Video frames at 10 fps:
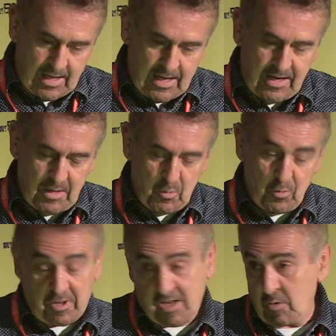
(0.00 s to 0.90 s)
And I'm
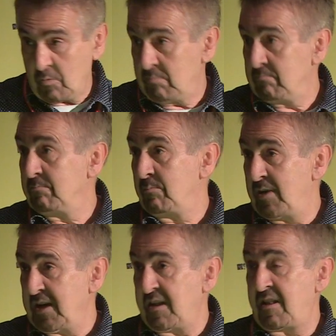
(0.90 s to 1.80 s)
also
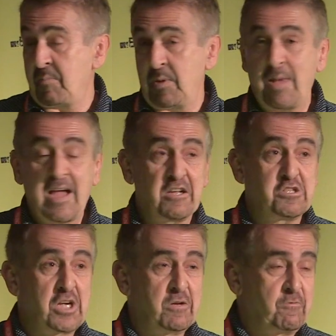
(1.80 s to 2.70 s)
pleased to be back at
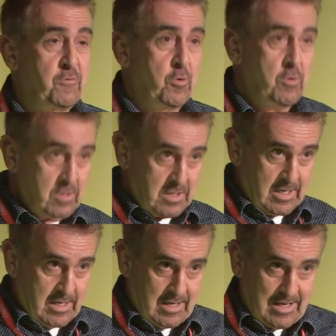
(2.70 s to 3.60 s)
Channel 4.
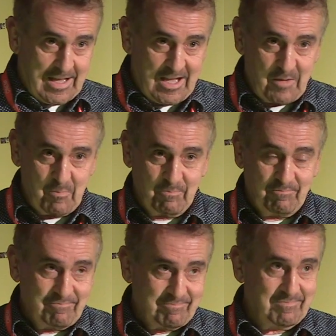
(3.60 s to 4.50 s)
I've
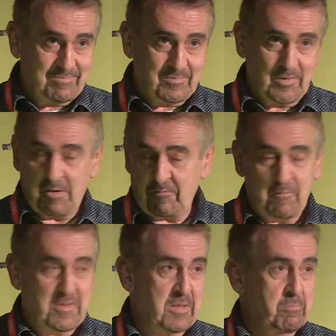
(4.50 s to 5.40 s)

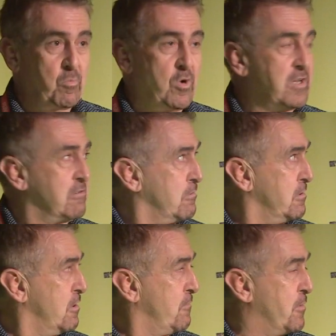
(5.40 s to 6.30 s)
obviously worked here on
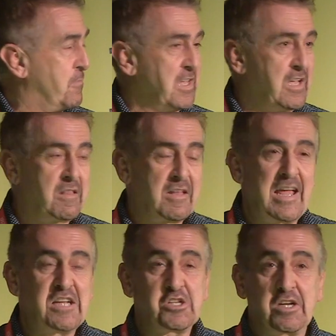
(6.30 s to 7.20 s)
and off over the years, and
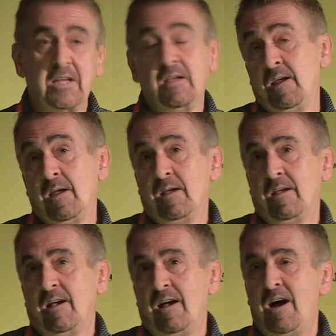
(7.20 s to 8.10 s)
actually
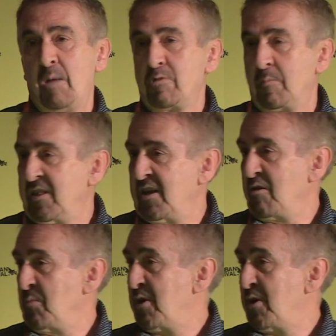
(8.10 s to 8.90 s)
I'm probably the only